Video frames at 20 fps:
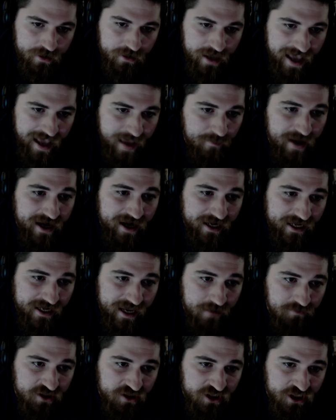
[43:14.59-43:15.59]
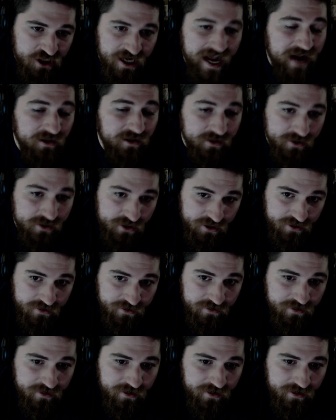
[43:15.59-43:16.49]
It made a game challenging.